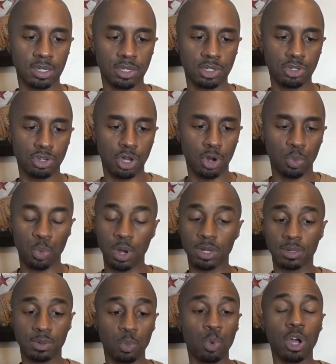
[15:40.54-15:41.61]
You know,
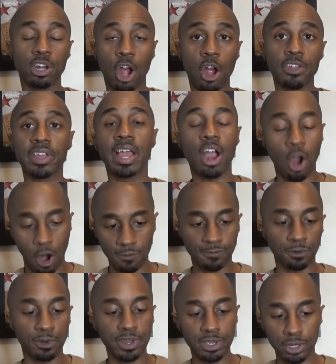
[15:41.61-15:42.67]
what are they
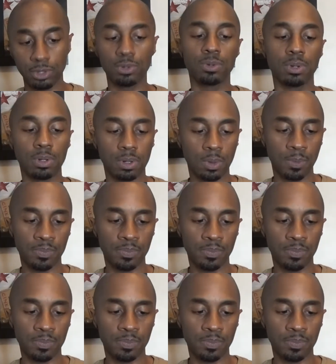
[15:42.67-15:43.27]
offering you?